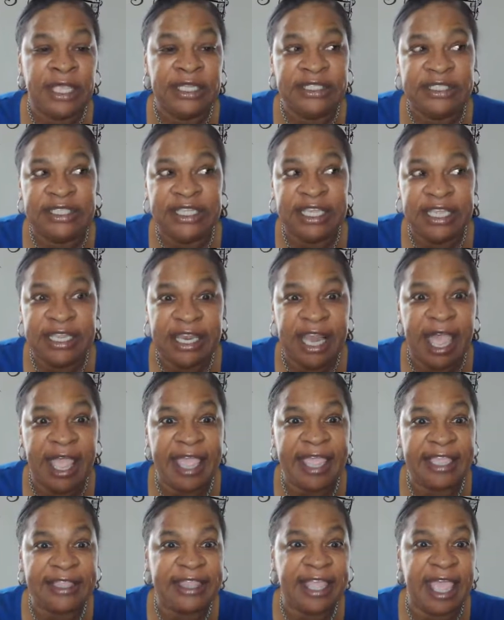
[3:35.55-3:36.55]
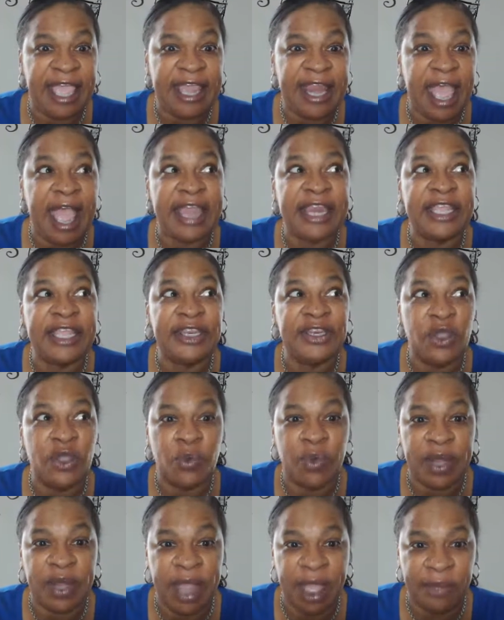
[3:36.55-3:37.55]
didn't like that I didn't know
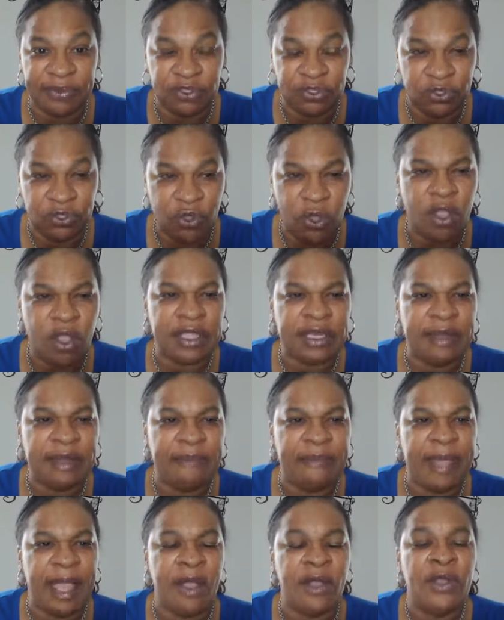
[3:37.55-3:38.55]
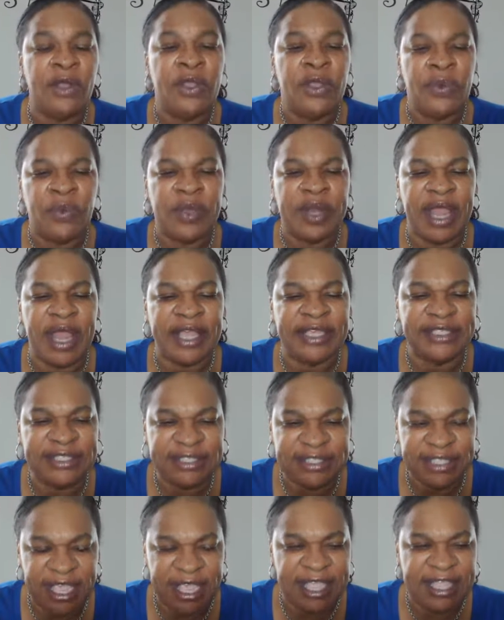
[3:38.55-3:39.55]
what I was talking about when I
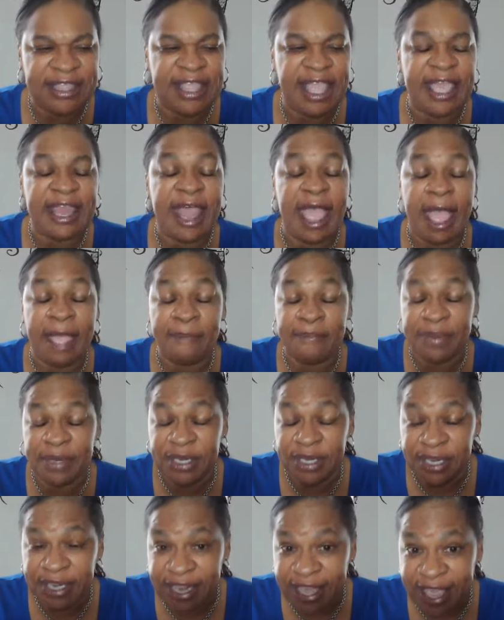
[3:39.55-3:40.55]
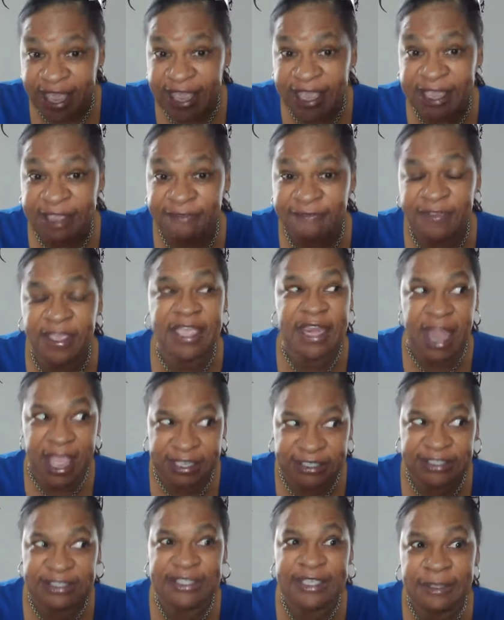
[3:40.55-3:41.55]
said that I believe, and I
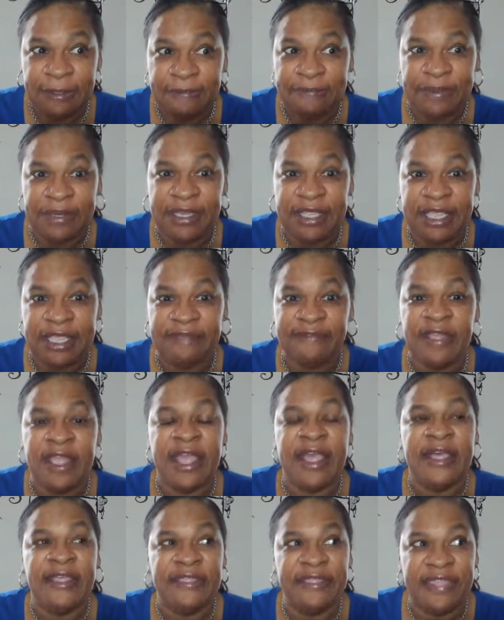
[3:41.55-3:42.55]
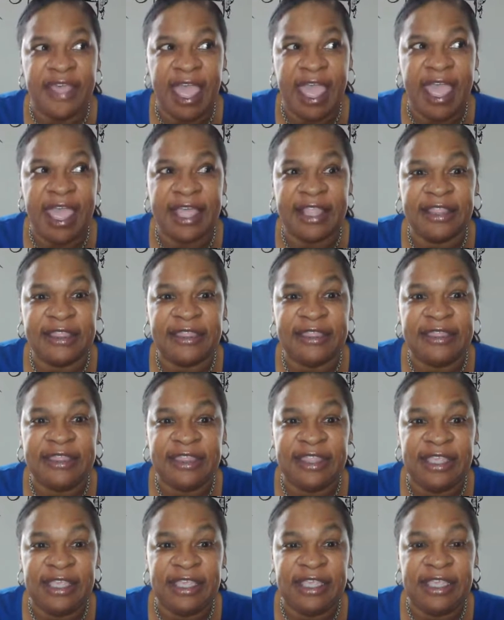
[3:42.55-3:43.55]
still believe, that
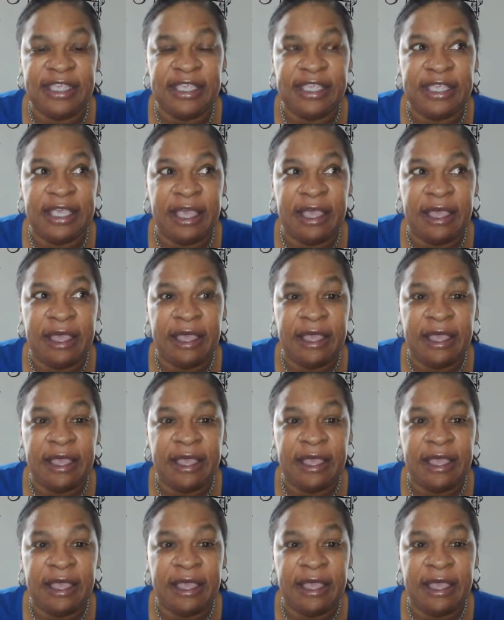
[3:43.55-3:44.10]
the